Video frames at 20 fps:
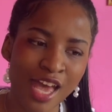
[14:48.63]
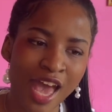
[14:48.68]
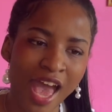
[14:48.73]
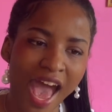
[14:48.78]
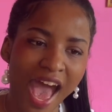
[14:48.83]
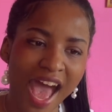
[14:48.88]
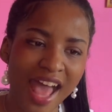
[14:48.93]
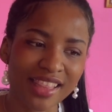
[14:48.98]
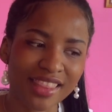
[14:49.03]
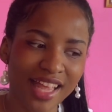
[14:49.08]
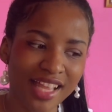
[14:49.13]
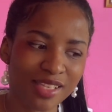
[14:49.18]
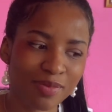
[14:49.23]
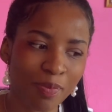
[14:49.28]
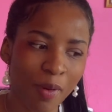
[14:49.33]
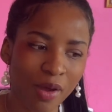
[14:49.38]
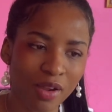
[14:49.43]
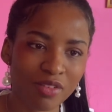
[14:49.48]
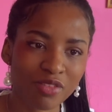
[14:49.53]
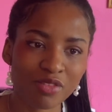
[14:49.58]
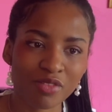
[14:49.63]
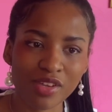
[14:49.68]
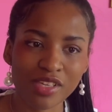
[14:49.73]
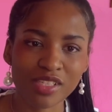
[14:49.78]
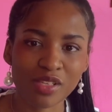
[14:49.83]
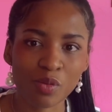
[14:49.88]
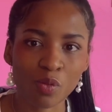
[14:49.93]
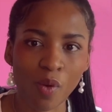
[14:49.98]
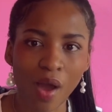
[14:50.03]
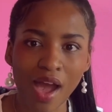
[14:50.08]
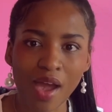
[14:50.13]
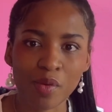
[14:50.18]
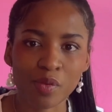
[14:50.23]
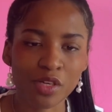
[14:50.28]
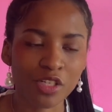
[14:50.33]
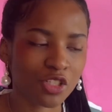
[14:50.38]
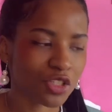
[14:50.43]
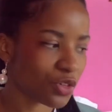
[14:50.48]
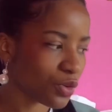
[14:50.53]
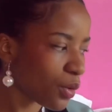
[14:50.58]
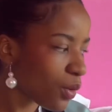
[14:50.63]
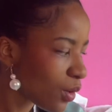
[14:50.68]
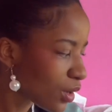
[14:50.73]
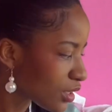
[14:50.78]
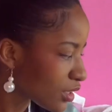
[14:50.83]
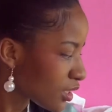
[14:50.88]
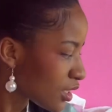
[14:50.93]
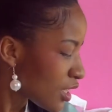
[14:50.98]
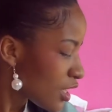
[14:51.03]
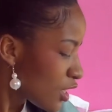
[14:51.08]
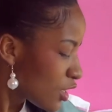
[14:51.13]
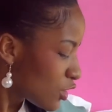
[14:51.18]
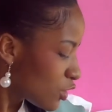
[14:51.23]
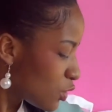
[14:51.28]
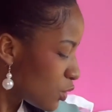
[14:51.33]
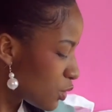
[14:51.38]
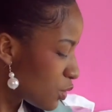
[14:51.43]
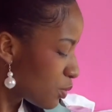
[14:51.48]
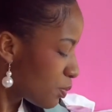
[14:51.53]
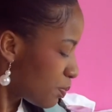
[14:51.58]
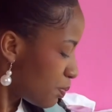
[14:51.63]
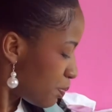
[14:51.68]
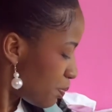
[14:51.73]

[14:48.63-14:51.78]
And that's part of the reason why we're drawn to